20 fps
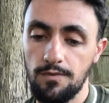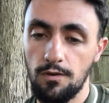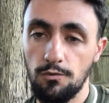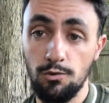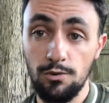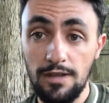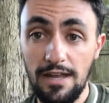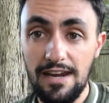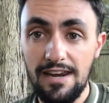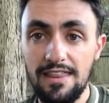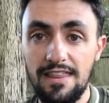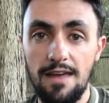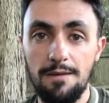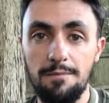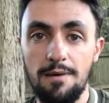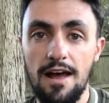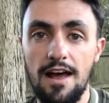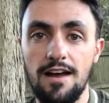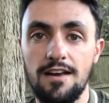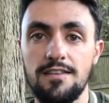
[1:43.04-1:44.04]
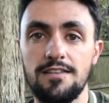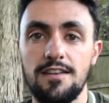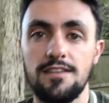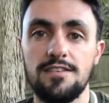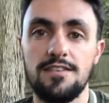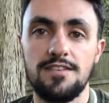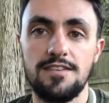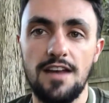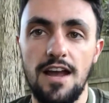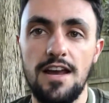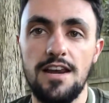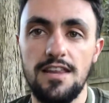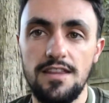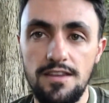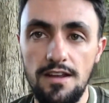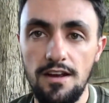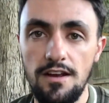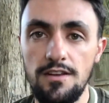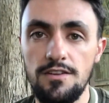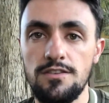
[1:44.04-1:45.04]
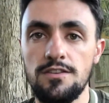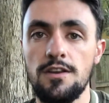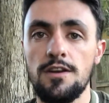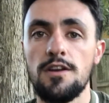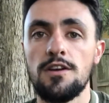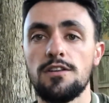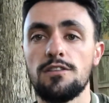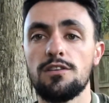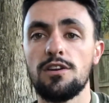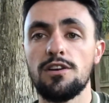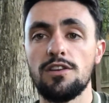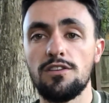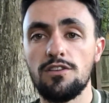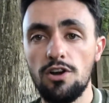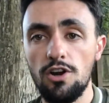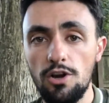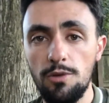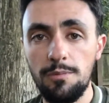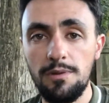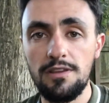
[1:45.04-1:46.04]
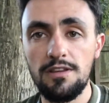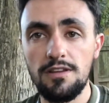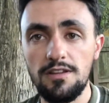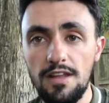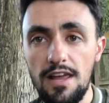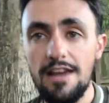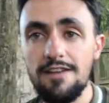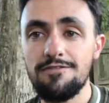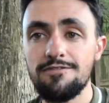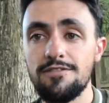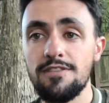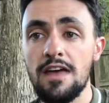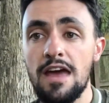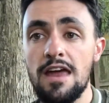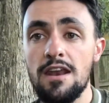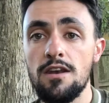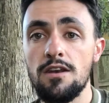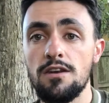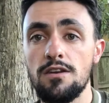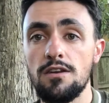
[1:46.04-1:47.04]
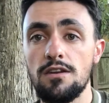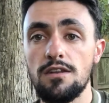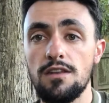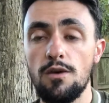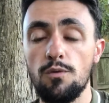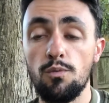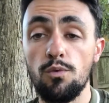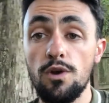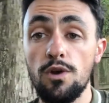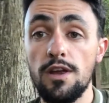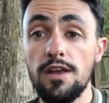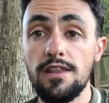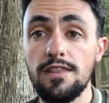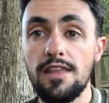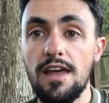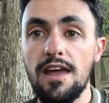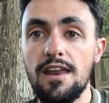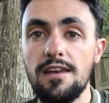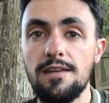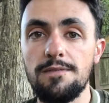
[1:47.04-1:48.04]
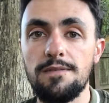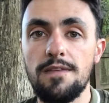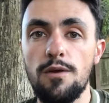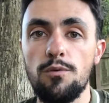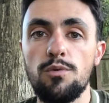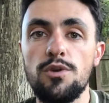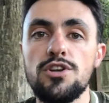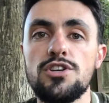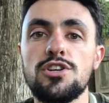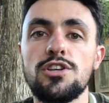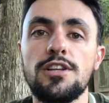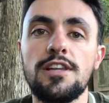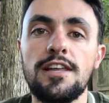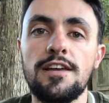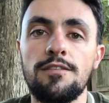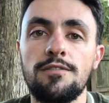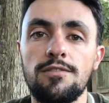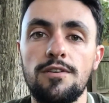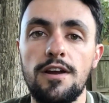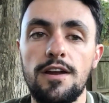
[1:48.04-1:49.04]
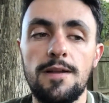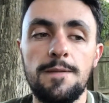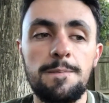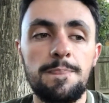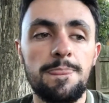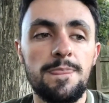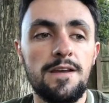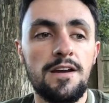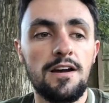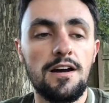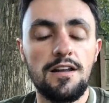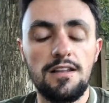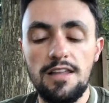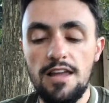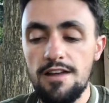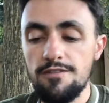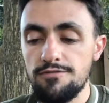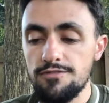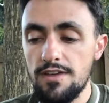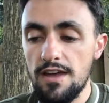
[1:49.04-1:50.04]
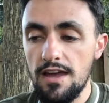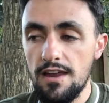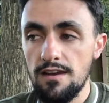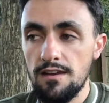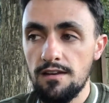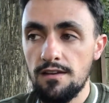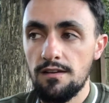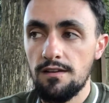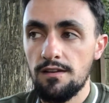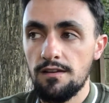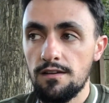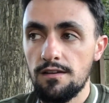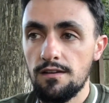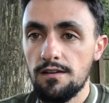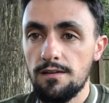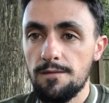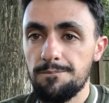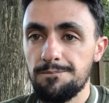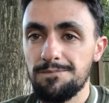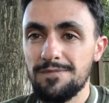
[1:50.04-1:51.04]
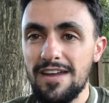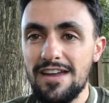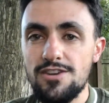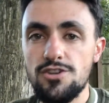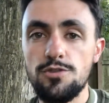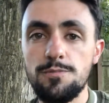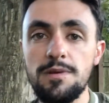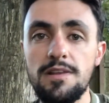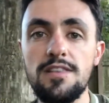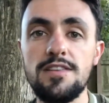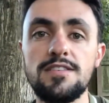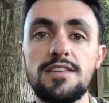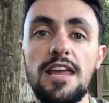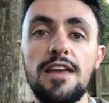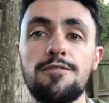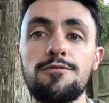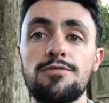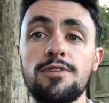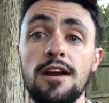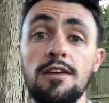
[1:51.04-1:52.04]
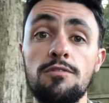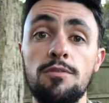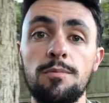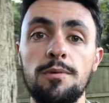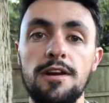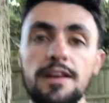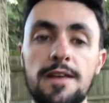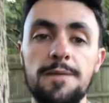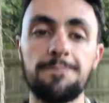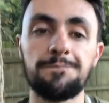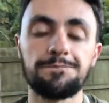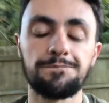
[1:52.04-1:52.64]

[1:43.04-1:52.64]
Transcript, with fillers: related in that box that society does to determine the life that, that, we, that, that we should live, right? A life that, that should be the same for everybody.